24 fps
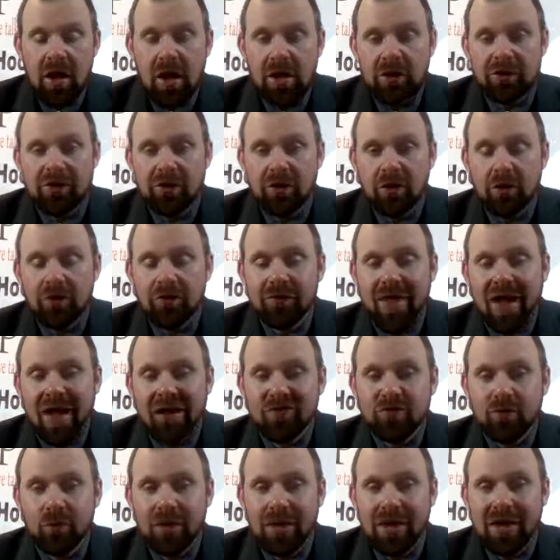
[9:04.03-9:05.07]
Until
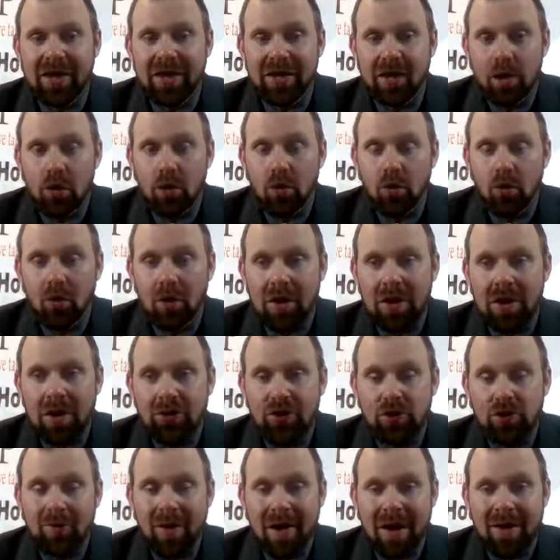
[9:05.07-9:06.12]
next week when I
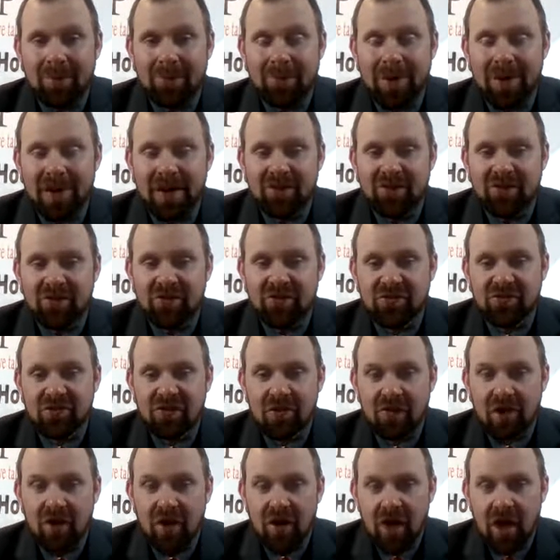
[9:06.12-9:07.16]
do my picks
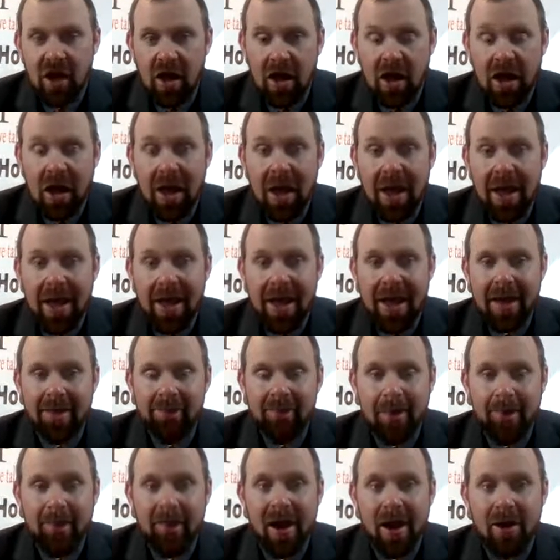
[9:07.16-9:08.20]
and
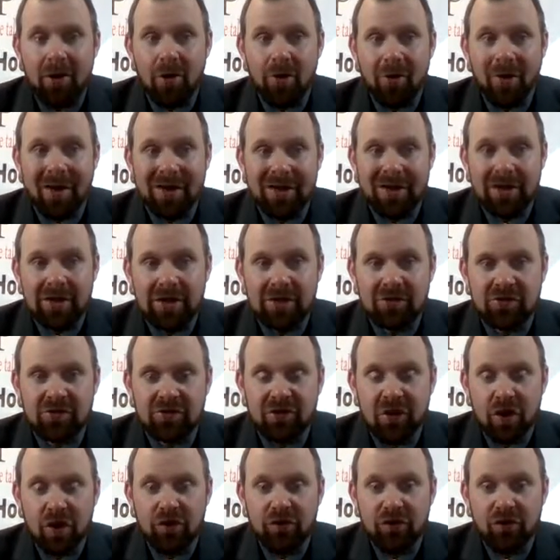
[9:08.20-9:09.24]
my power
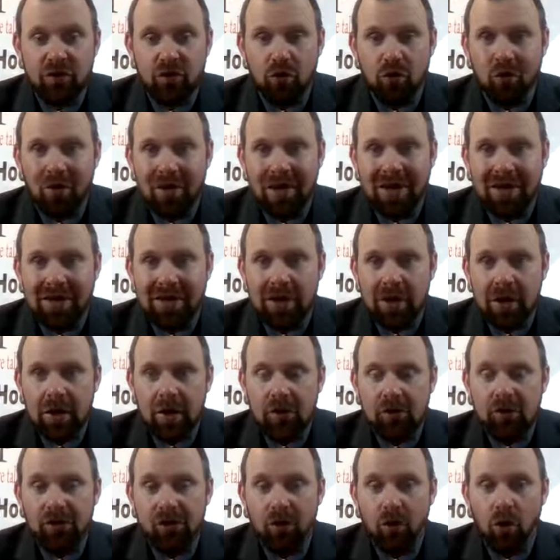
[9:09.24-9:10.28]
rankings for Week
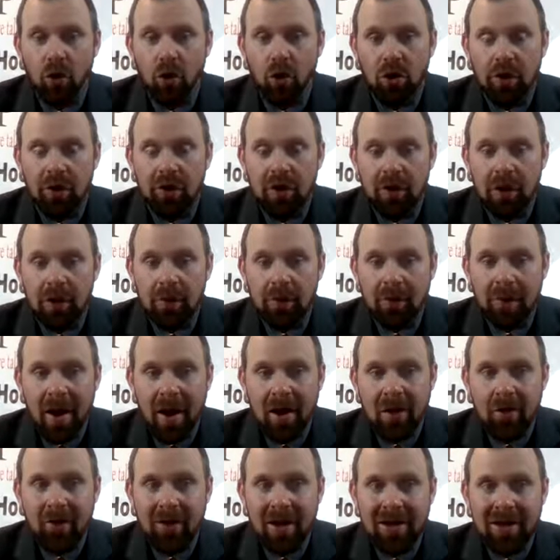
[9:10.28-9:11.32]
4
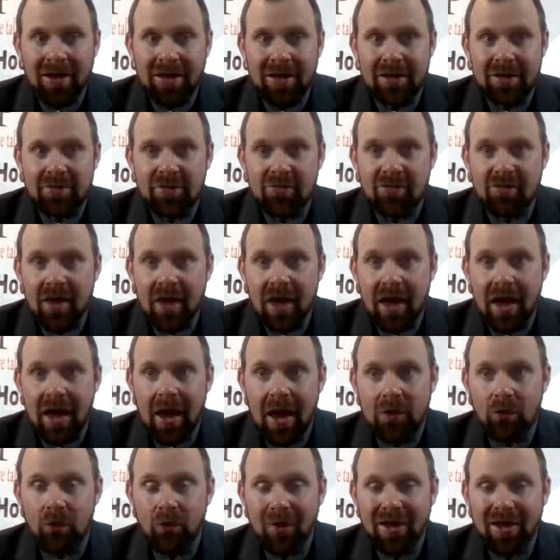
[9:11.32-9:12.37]
power rankings
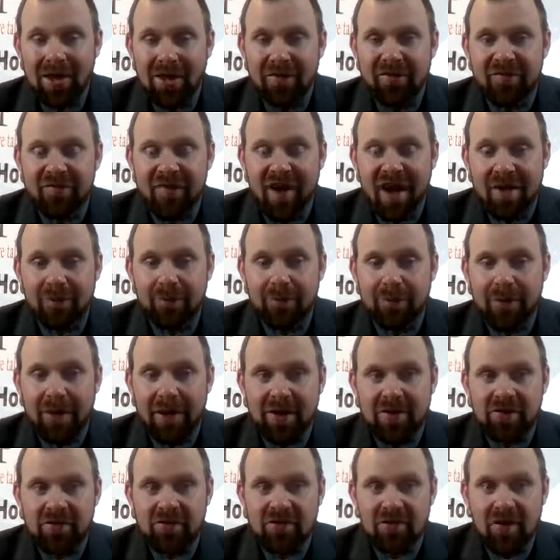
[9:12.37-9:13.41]
and Week 5
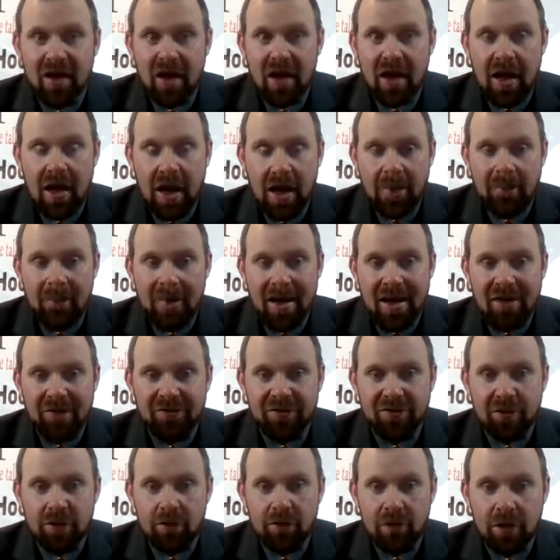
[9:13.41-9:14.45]
picks, I'm
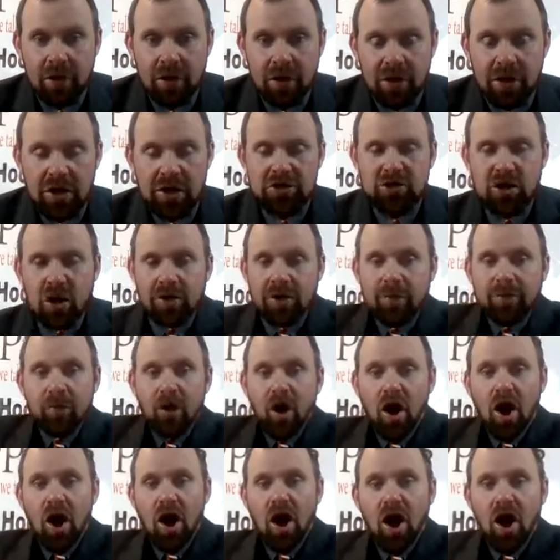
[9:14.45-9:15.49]
Matthew. Enjoy the
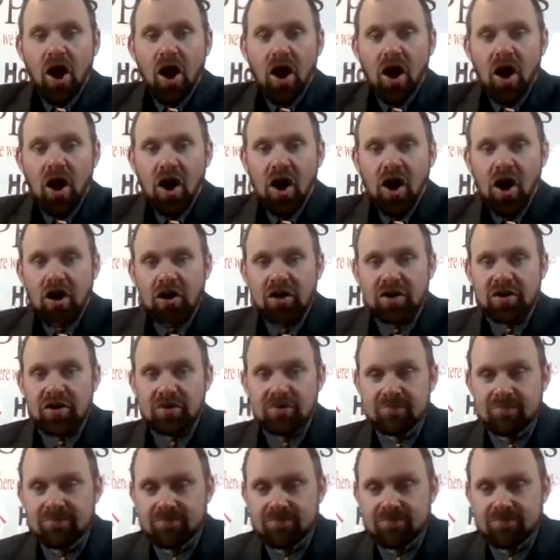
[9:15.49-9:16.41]
vlog!